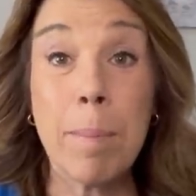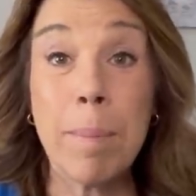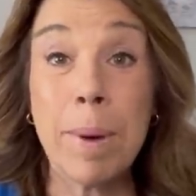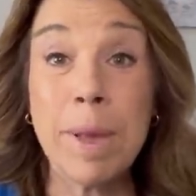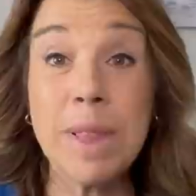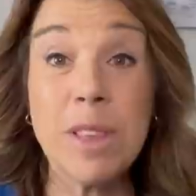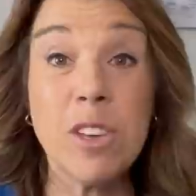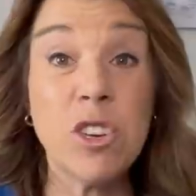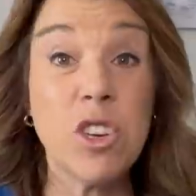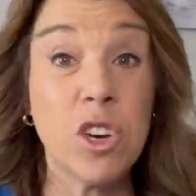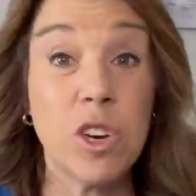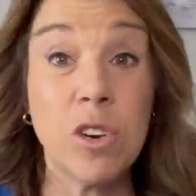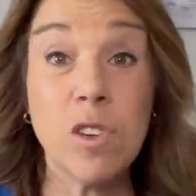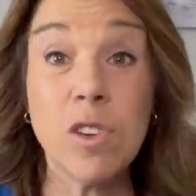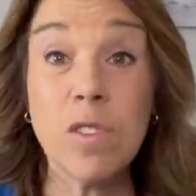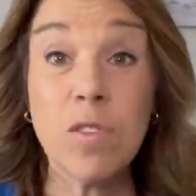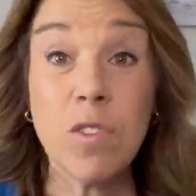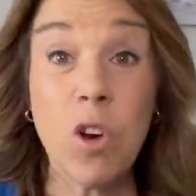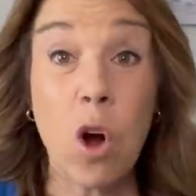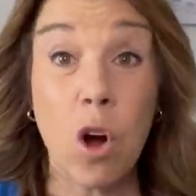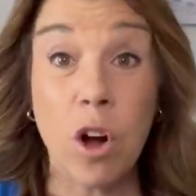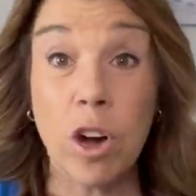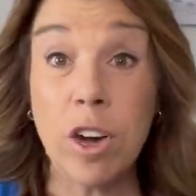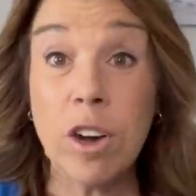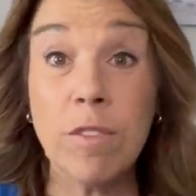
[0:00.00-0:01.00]
But the shares of
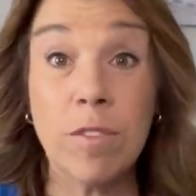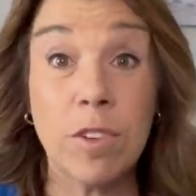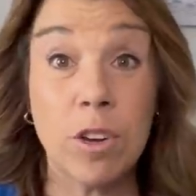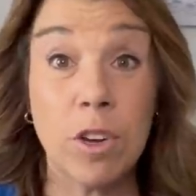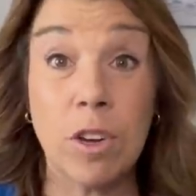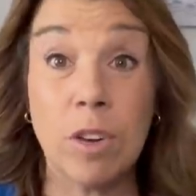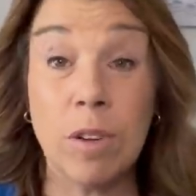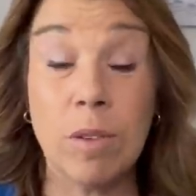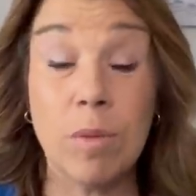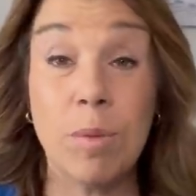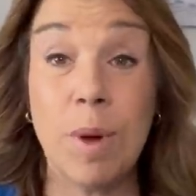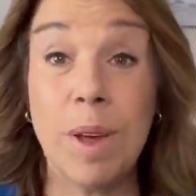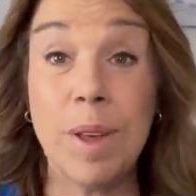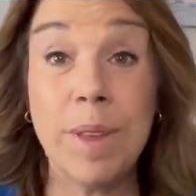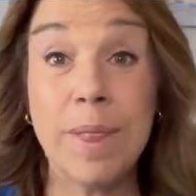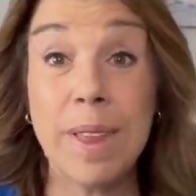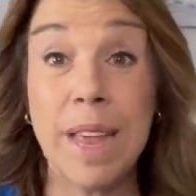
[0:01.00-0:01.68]
Carnival, well,